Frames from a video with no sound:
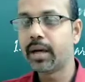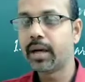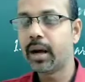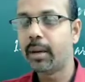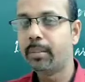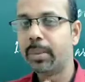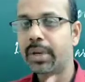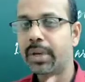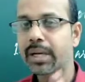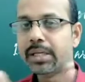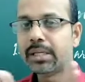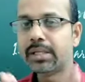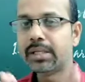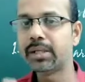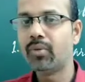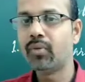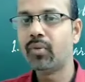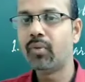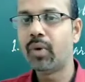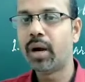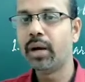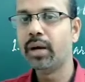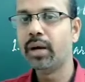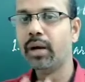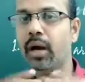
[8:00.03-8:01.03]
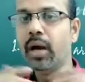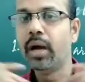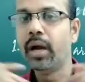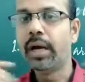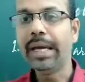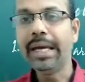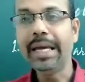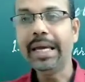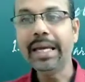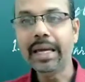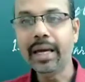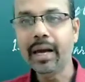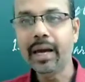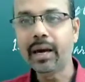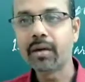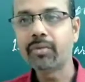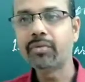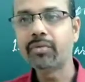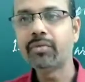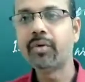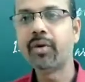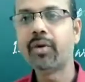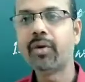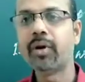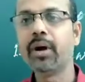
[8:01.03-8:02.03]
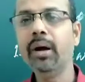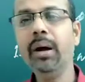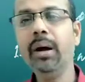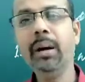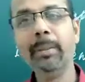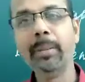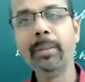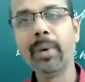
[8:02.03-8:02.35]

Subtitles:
completes 1 year for